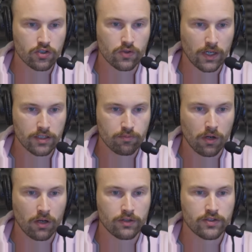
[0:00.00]

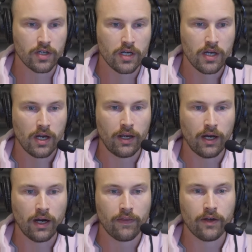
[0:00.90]
transplants, and
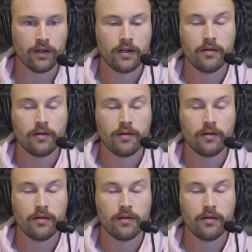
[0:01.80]
other